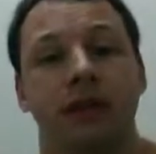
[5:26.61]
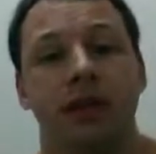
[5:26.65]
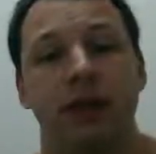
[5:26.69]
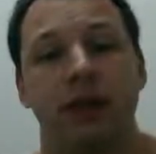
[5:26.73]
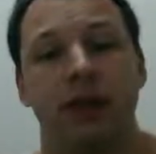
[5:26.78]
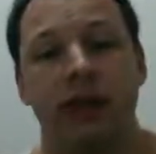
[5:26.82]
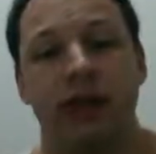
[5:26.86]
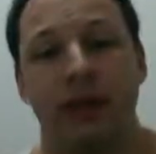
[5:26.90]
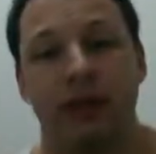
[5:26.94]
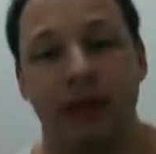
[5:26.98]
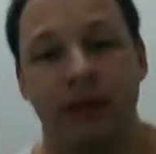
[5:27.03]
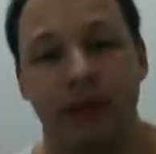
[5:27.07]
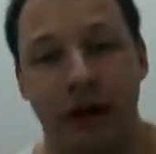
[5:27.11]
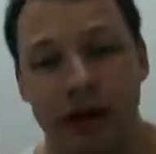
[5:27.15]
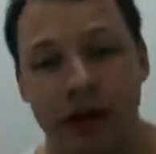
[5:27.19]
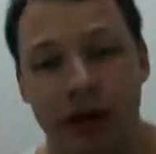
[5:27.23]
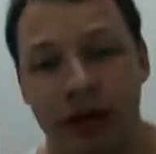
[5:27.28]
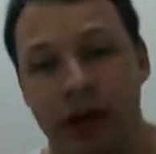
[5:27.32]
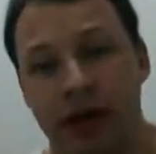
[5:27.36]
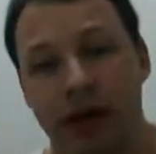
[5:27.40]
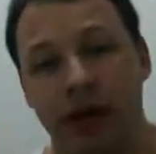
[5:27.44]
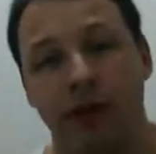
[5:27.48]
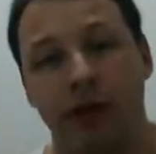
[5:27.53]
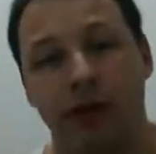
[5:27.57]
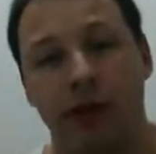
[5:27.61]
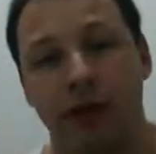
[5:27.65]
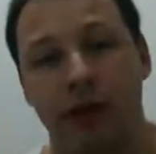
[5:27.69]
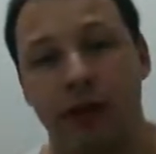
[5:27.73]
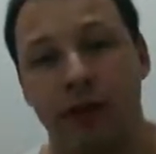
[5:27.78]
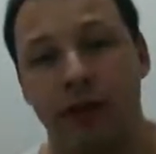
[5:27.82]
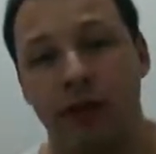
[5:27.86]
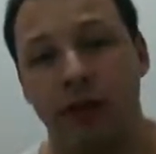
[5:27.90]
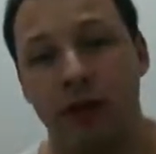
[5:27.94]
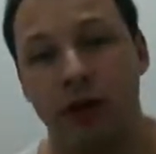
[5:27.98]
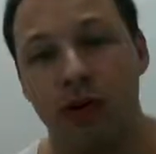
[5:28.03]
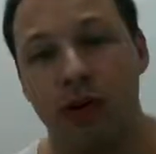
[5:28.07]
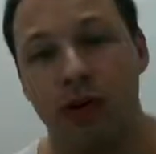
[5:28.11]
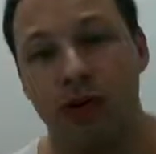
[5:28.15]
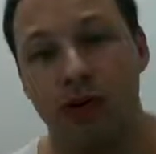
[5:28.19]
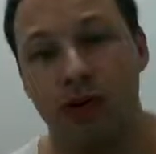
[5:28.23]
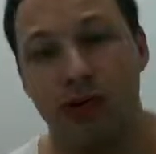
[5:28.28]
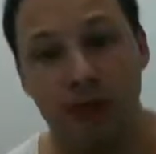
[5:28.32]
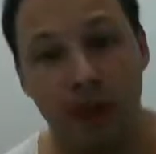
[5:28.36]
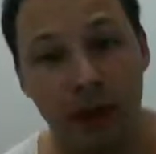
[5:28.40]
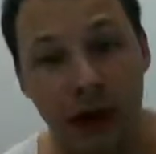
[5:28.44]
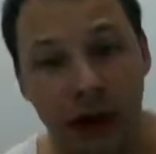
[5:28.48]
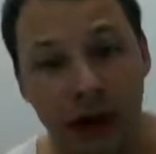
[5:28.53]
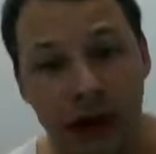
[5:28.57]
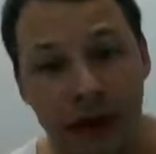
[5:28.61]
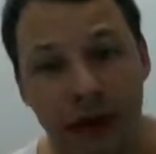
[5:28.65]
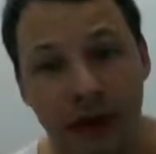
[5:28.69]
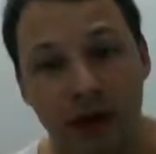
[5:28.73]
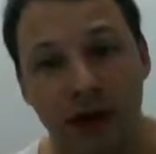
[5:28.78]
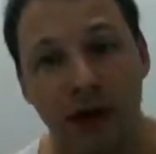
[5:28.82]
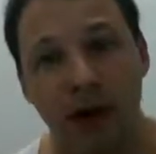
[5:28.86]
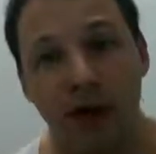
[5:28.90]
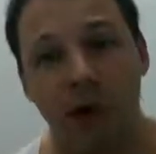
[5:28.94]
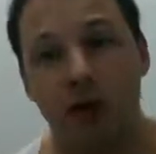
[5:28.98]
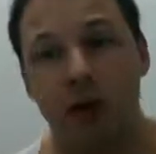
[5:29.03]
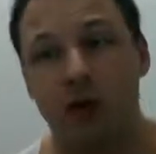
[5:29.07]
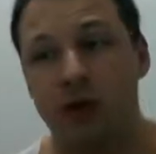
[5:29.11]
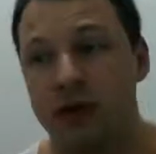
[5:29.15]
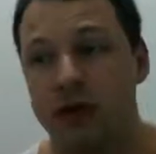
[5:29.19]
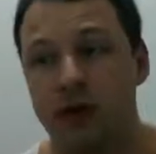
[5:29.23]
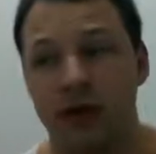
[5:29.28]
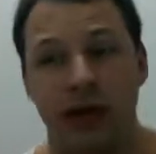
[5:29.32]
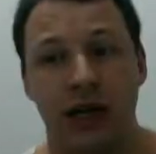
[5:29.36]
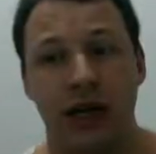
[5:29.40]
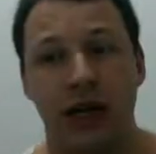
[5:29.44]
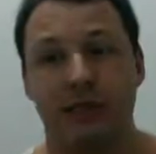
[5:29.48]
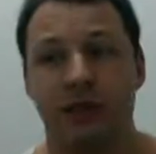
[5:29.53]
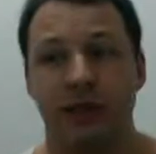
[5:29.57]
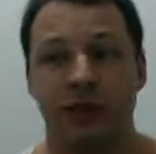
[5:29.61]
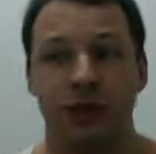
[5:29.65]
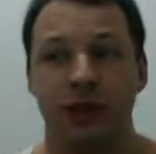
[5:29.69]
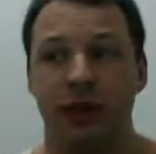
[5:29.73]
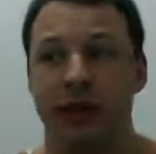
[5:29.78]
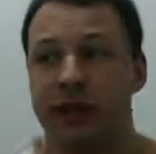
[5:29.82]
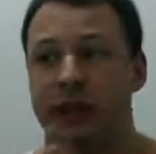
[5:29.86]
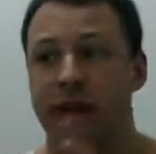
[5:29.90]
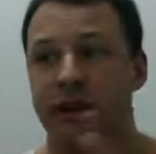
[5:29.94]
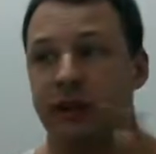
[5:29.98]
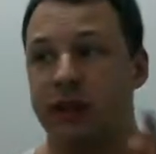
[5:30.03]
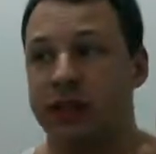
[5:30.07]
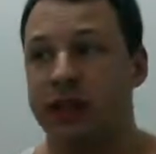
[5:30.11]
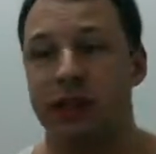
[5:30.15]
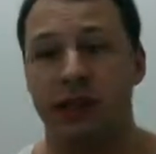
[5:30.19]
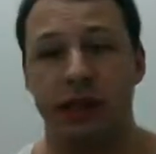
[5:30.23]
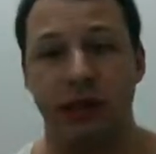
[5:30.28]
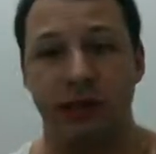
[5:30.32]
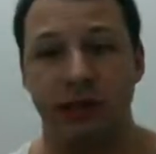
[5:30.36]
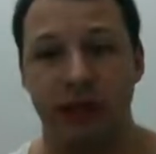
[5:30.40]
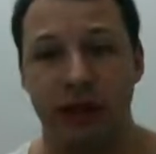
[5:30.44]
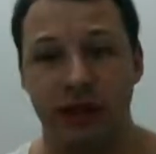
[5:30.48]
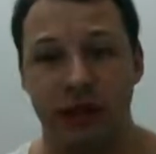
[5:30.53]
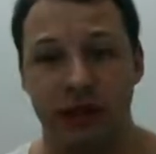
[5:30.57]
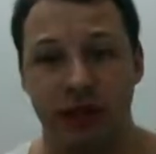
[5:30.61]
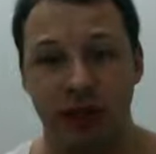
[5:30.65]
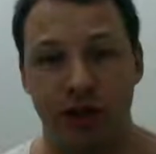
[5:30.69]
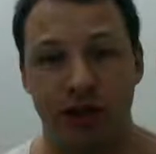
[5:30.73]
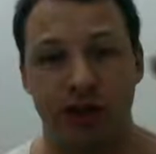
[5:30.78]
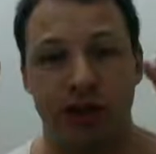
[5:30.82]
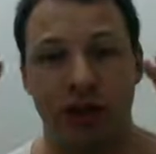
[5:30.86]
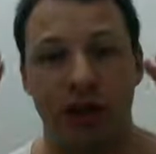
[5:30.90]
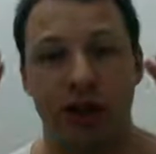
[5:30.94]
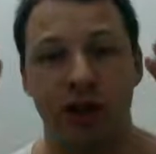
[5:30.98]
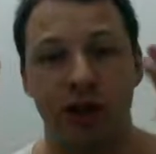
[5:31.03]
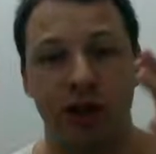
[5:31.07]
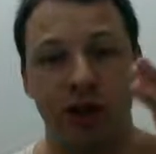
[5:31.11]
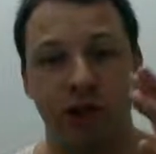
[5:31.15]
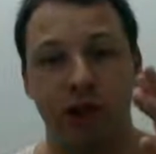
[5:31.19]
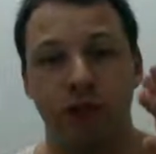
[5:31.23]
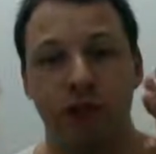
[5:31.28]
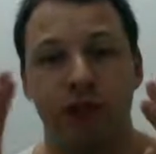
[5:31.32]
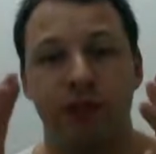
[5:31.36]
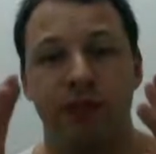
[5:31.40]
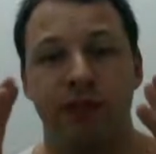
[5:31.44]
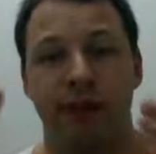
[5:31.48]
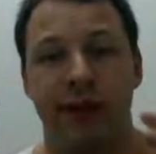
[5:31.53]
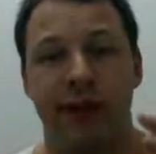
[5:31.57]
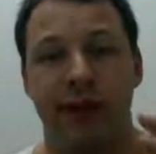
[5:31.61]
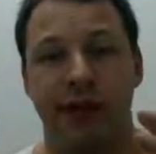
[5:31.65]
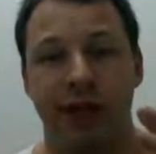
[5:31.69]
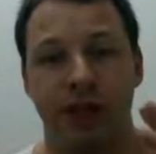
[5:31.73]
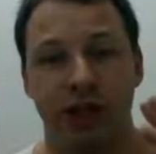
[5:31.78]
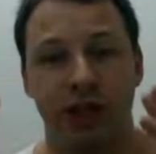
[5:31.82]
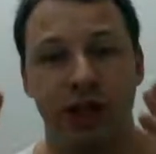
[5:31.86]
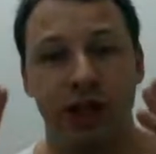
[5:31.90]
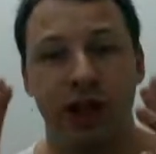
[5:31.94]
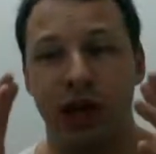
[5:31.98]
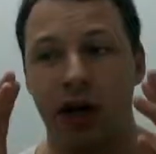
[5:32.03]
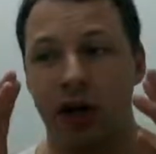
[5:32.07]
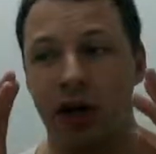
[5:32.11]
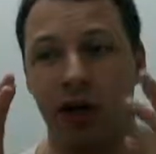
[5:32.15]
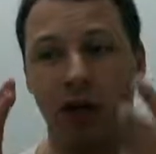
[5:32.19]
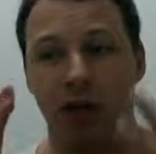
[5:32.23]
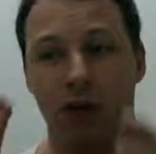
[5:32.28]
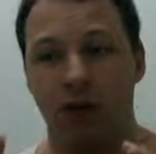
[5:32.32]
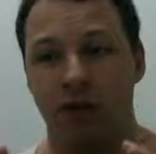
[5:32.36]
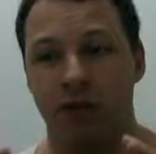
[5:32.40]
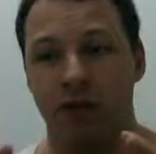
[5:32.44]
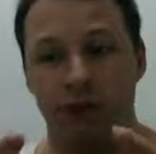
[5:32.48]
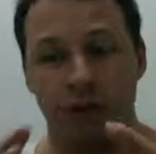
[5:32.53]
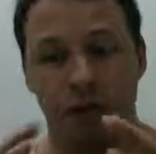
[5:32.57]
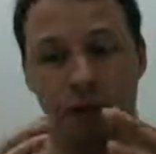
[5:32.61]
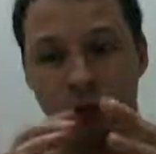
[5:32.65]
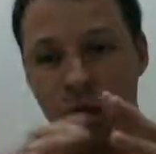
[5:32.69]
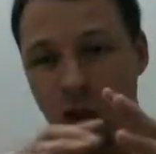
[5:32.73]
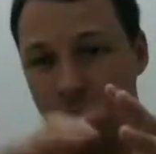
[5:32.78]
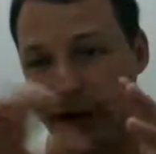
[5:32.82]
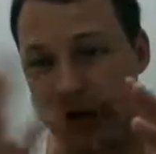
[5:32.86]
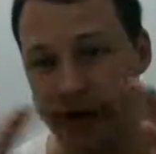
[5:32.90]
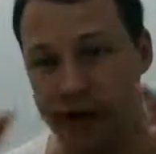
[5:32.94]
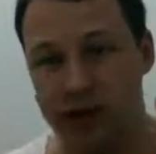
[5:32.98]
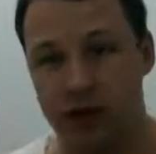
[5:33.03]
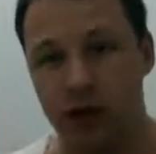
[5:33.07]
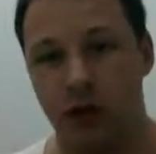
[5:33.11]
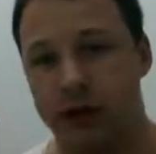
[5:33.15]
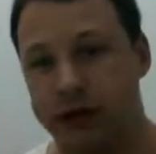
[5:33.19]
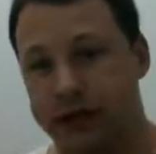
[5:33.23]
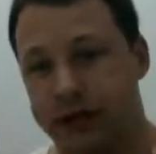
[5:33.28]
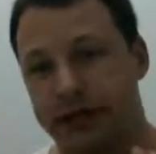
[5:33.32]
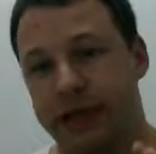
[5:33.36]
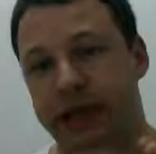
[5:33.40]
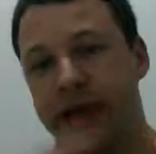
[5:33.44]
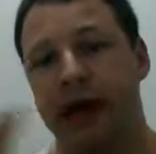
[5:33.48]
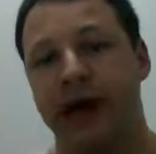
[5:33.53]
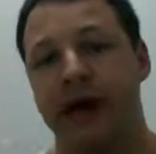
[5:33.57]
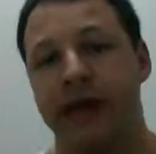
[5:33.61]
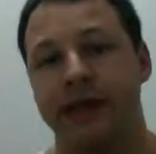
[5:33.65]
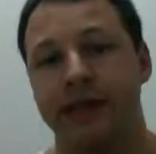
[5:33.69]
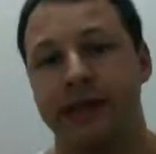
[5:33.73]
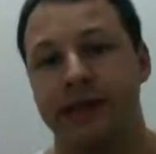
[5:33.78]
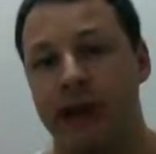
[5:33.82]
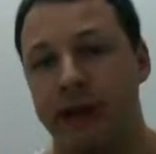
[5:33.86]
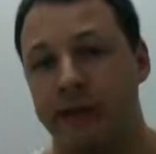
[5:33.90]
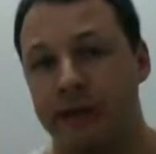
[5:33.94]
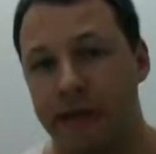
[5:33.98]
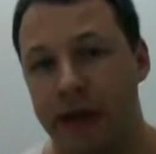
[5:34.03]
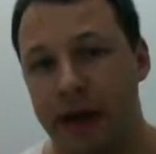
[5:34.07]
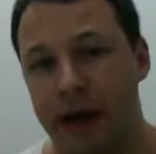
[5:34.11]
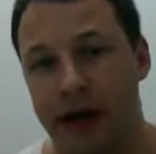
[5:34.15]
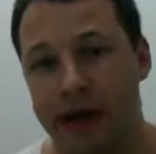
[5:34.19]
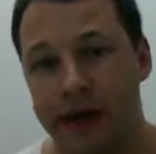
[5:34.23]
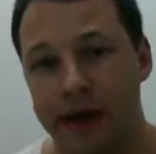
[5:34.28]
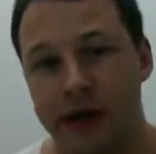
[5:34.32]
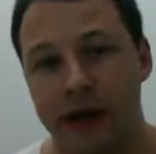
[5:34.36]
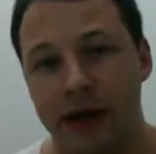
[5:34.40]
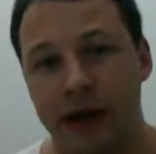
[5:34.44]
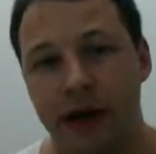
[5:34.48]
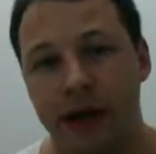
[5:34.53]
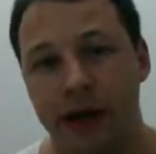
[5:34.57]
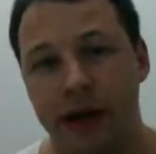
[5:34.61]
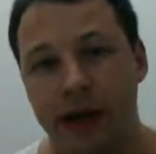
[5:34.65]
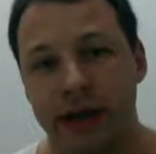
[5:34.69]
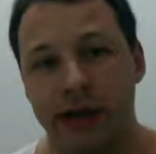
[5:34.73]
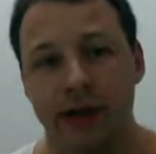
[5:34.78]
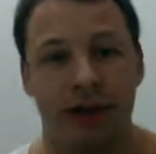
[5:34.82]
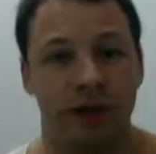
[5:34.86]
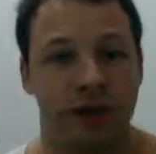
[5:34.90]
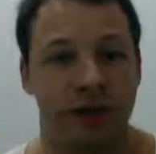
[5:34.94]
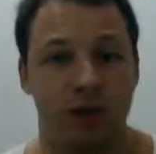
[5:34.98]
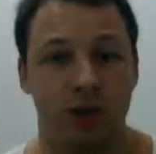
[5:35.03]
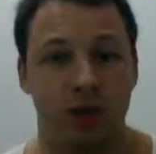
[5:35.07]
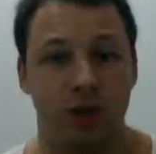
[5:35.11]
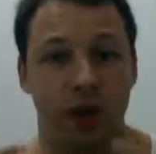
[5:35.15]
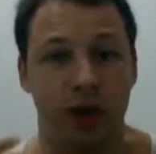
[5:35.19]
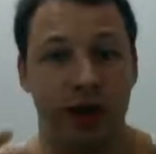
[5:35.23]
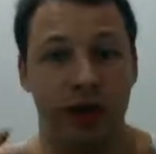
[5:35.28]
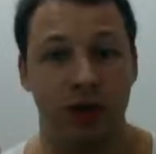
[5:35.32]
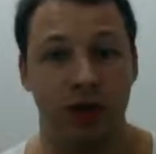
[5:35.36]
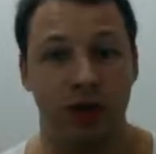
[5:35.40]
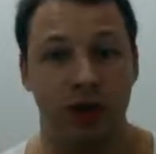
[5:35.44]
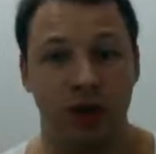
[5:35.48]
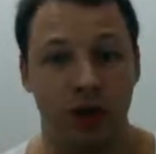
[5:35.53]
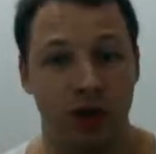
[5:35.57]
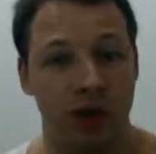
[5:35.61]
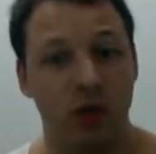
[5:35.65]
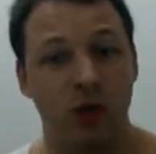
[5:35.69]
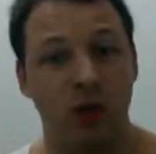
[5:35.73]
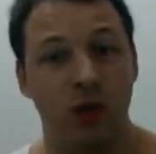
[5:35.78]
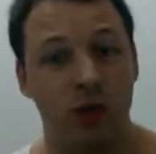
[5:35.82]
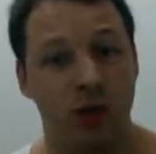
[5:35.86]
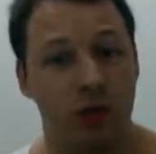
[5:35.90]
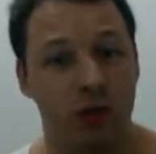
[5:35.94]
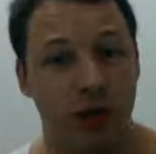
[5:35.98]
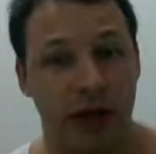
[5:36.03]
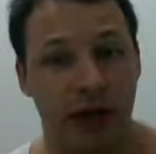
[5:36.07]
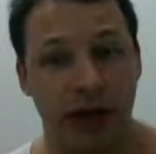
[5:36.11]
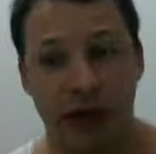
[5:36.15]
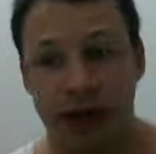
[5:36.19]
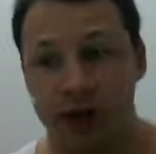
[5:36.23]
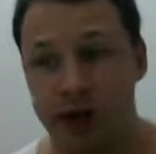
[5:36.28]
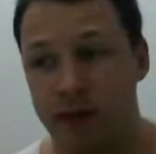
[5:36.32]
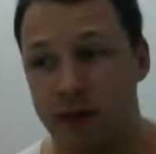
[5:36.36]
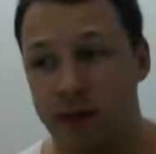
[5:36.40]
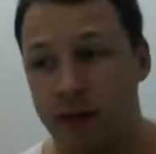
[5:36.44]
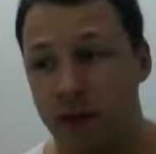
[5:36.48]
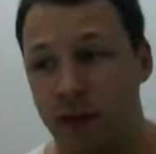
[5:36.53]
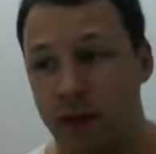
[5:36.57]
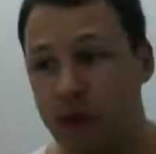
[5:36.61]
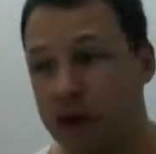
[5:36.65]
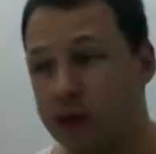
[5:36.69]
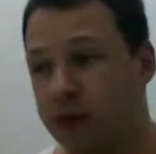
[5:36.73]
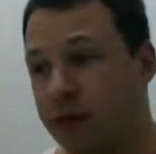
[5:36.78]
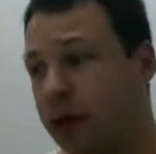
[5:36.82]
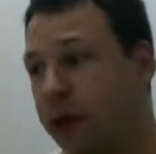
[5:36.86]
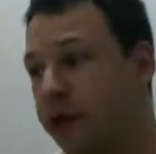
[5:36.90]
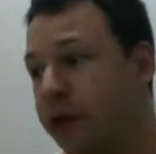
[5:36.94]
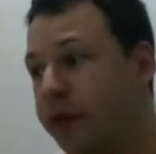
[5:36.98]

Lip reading: especially around the portals, but there are also times when there is going to be just a huge patch of white dots, the XM matter, and this is where you need to go to catch your Pokemon.